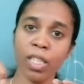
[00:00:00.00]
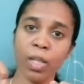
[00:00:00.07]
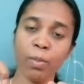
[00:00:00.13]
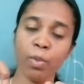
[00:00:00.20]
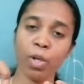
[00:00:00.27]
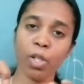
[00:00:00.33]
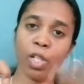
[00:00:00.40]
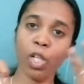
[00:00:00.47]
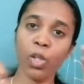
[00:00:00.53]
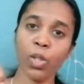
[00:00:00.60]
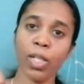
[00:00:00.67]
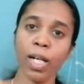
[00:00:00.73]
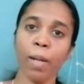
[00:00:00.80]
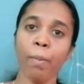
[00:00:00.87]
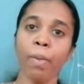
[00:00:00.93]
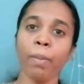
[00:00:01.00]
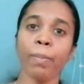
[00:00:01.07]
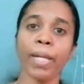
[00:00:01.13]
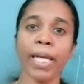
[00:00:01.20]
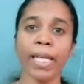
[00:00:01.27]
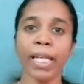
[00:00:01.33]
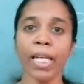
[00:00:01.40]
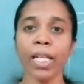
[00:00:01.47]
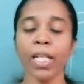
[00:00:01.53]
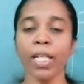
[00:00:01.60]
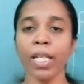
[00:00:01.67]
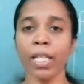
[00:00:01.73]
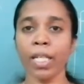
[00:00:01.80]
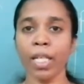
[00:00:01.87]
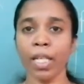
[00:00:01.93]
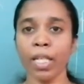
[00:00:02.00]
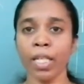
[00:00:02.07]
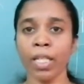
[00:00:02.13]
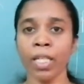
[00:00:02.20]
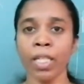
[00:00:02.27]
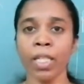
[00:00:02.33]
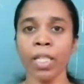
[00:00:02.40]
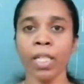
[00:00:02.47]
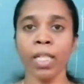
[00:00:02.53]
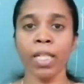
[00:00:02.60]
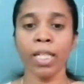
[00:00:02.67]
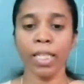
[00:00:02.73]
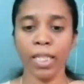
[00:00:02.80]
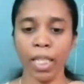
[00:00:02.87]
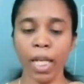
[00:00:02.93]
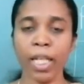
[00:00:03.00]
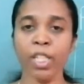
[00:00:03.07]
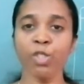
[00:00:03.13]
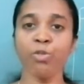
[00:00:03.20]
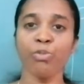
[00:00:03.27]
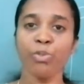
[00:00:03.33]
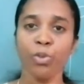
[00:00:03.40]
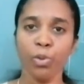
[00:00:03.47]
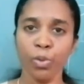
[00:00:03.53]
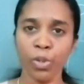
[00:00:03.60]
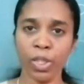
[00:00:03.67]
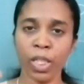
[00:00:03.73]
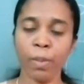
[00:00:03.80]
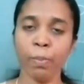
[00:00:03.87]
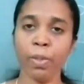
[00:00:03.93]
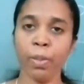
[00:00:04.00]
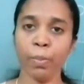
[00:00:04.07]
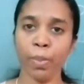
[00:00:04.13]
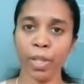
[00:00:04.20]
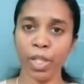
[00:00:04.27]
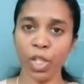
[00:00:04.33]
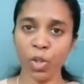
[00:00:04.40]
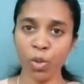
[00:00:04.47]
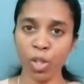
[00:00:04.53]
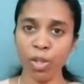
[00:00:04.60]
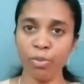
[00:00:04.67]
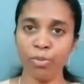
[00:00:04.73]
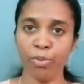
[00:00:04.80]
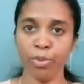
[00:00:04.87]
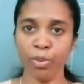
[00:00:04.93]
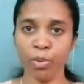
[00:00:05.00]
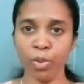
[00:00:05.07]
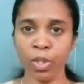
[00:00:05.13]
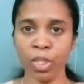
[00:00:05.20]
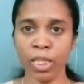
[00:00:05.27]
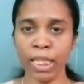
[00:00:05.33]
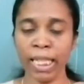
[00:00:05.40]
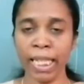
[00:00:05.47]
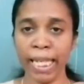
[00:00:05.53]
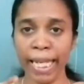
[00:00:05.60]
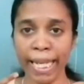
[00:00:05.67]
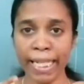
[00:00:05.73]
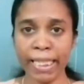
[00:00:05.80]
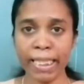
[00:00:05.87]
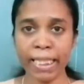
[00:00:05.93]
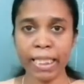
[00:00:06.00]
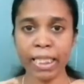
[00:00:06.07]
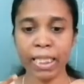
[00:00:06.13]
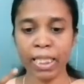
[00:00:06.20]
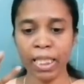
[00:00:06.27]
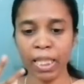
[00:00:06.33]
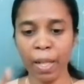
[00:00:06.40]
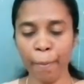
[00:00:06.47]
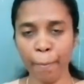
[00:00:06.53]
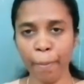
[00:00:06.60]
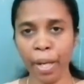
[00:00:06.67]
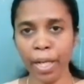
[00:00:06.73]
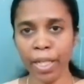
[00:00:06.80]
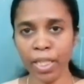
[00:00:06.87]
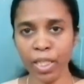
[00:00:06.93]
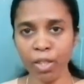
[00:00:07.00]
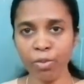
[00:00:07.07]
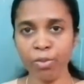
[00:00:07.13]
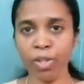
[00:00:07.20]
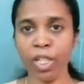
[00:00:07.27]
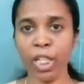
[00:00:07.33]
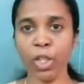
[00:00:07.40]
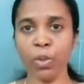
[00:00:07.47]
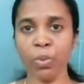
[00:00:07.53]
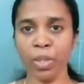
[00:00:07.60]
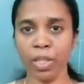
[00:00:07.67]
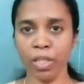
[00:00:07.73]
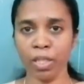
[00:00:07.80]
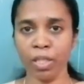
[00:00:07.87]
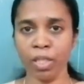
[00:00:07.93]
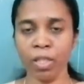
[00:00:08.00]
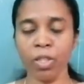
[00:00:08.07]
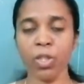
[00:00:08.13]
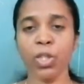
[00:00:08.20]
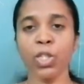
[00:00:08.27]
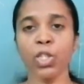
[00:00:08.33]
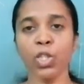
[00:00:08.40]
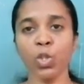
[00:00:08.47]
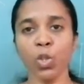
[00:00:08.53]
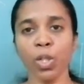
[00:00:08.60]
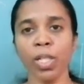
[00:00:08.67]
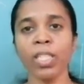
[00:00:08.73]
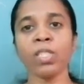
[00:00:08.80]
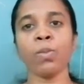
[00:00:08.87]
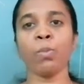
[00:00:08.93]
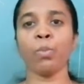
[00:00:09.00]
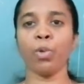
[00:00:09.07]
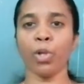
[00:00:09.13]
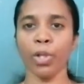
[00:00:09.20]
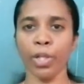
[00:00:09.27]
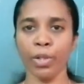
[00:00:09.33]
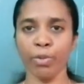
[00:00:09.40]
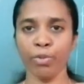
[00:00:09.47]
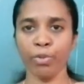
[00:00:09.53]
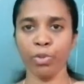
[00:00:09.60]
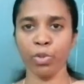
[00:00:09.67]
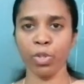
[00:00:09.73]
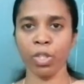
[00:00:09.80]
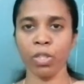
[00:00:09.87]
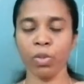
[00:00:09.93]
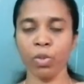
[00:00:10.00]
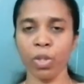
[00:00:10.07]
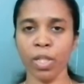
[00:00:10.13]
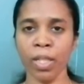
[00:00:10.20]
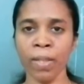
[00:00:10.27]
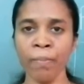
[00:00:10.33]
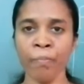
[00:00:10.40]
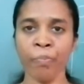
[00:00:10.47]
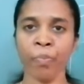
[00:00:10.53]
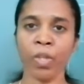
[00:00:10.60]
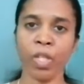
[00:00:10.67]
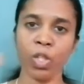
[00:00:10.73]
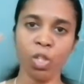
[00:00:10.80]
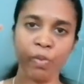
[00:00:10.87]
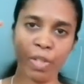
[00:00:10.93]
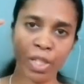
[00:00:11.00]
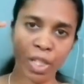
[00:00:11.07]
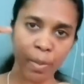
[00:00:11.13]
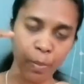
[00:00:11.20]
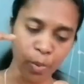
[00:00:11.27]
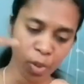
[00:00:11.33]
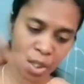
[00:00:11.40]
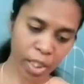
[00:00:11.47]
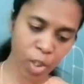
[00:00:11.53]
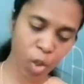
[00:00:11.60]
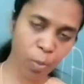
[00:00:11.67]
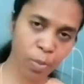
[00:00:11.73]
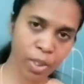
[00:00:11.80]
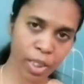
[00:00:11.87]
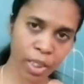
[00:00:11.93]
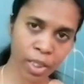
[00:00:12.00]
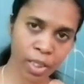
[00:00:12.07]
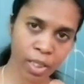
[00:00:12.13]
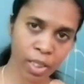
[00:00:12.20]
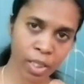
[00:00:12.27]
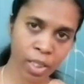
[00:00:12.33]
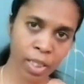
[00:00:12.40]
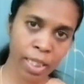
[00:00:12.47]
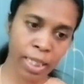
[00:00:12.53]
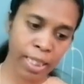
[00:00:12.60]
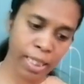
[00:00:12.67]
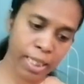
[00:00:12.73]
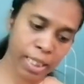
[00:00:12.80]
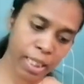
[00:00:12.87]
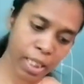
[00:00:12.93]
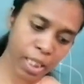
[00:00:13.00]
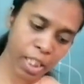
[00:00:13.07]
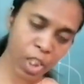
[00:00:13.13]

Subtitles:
that bottle to come up again and again? That force, that perpendicular force exerted by the liquid is known as buoyant force. Okay, so when you are putting an object, the